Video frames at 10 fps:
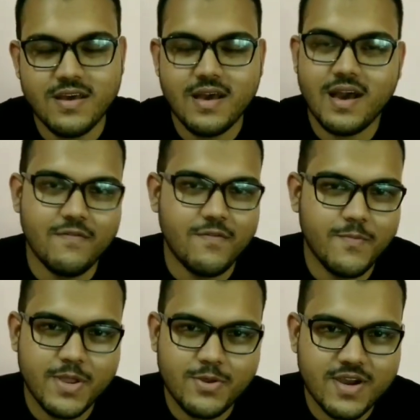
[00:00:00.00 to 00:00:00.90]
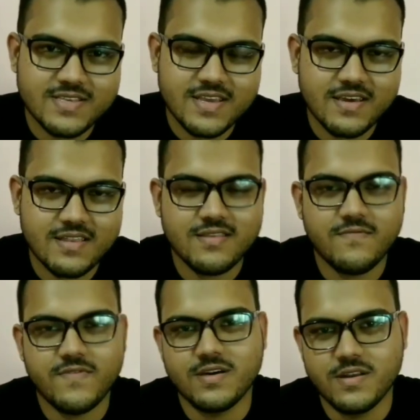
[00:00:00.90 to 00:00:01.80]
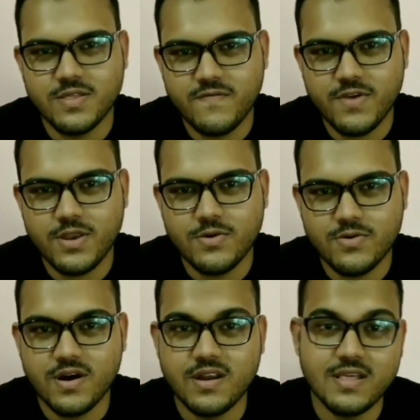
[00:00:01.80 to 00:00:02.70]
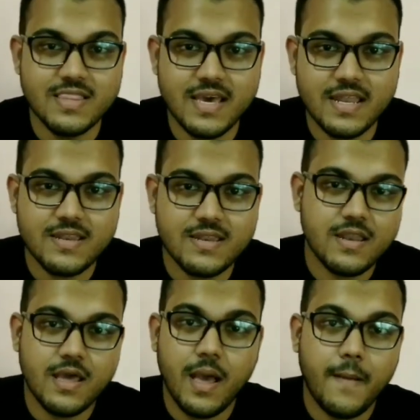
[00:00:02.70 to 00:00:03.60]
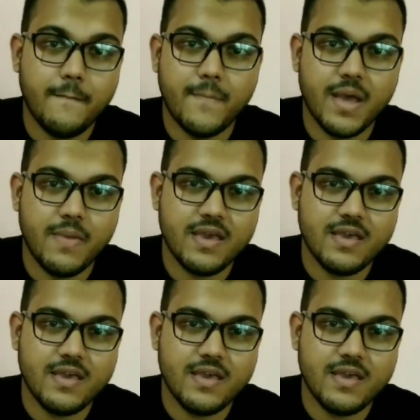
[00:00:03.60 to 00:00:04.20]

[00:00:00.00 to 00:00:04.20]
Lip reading: I will meet you guys again with another video. Until then, bye bye.